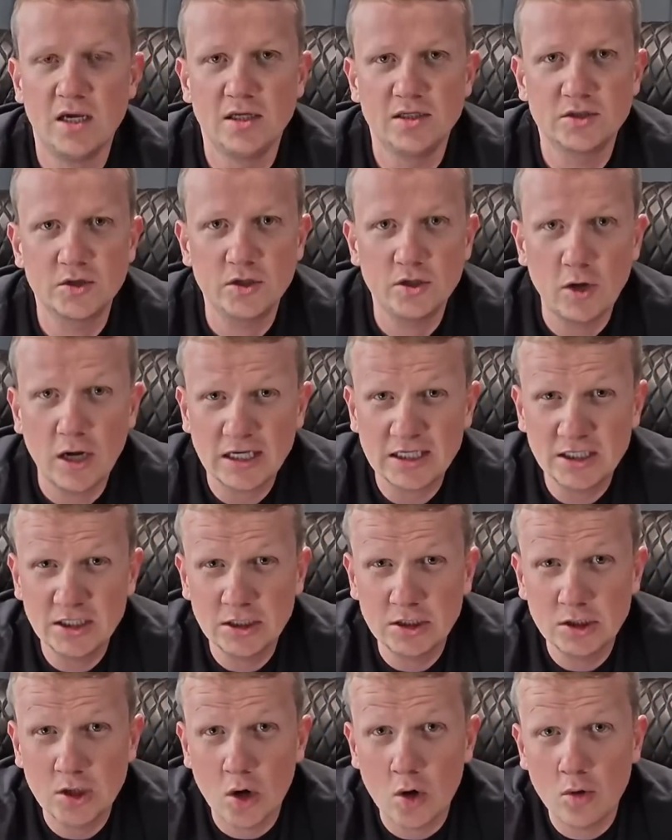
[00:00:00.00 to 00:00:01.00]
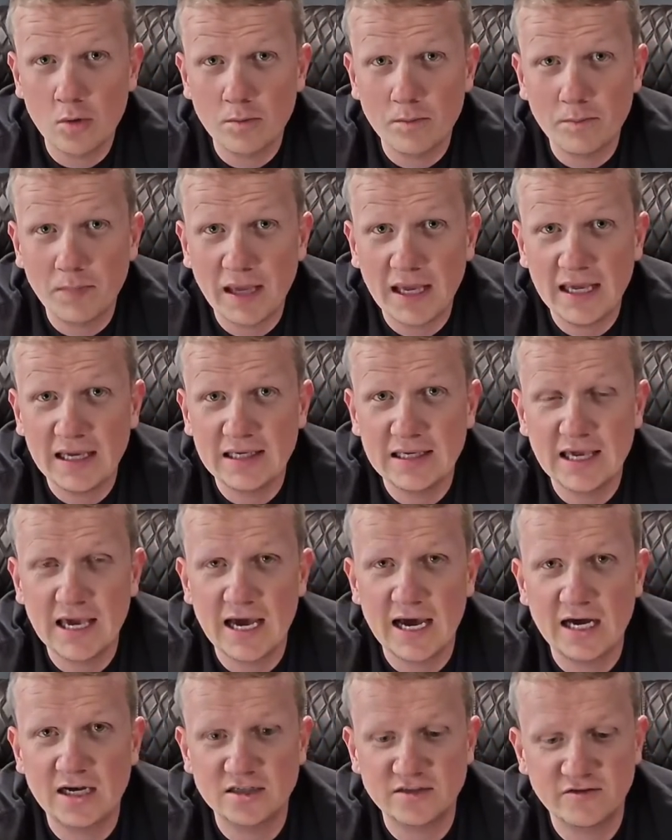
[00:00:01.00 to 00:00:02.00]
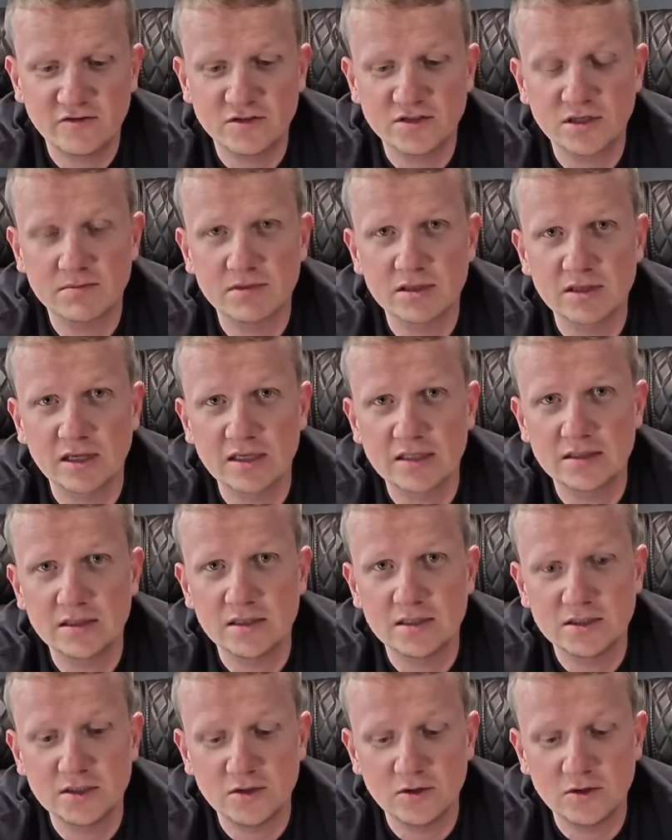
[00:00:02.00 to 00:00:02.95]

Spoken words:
So you actually don't pay cash for something like this.